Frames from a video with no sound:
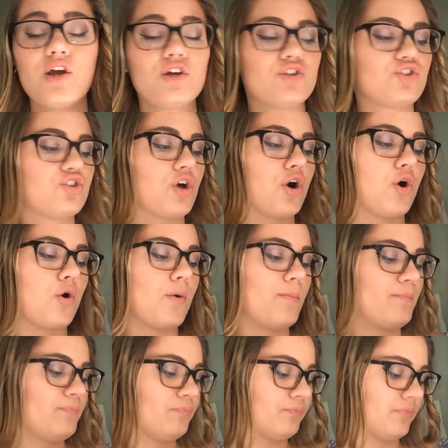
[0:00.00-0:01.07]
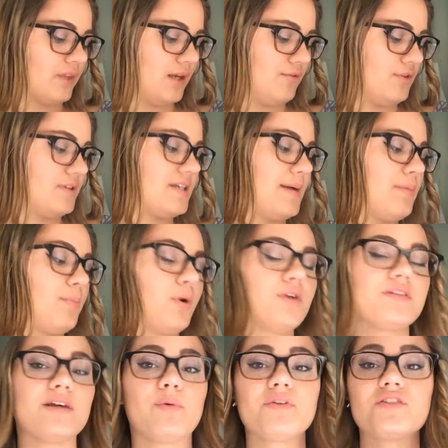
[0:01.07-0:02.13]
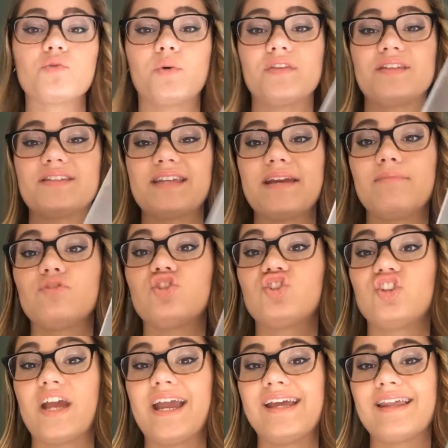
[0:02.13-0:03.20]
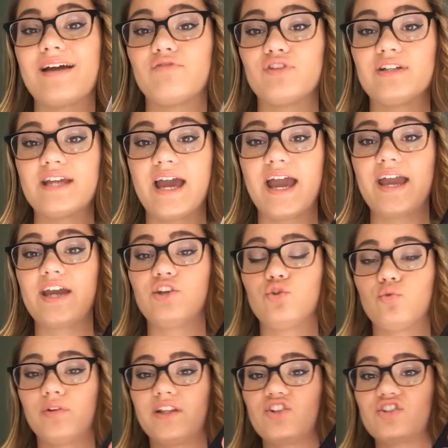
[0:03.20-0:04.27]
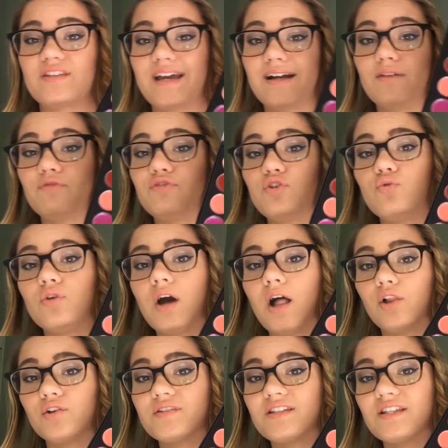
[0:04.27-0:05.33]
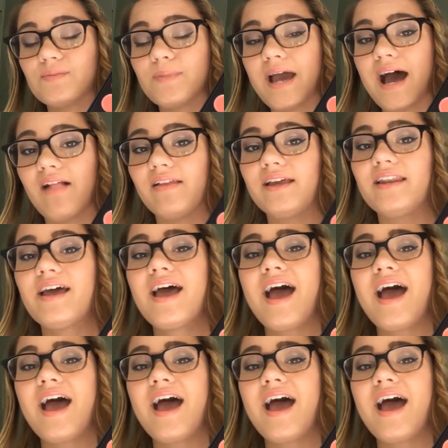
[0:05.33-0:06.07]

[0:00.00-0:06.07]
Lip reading: So if you're the type of person that wants to wear the same shade every day and you really just like a few colors in this palette,